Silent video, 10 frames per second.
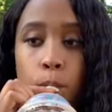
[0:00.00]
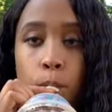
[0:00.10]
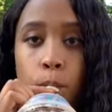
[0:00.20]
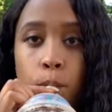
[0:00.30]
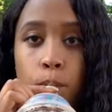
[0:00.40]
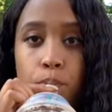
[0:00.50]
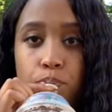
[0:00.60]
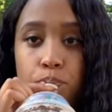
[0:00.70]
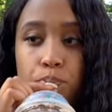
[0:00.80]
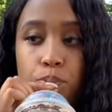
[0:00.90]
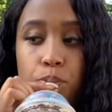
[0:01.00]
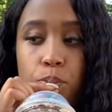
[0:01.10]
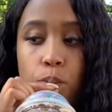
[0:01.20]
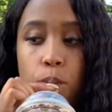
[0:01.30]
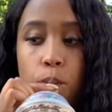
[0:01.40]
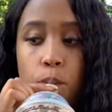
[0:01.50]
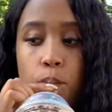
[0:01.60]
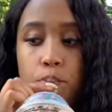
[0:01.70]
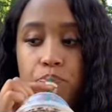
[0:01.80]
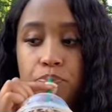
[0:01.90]

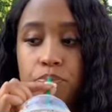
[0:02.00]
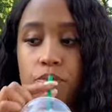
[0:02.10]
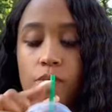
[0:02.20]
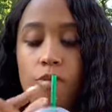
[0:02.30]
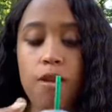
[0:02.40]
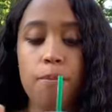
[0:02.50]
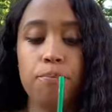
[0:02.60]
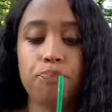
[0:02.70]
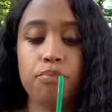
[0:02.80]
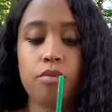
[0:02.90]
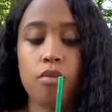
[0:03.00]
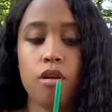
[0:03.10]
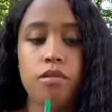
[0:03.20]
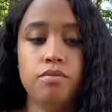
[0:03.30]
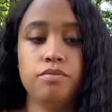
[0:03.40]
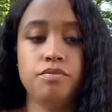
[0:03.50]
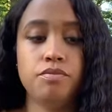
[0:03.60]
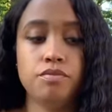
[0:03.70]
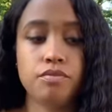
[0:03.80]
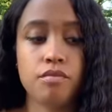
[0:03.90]

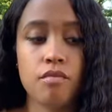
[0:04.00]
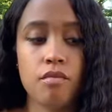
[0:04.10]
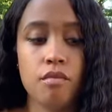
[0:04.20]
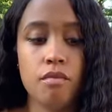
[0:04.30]
Nobody speaks.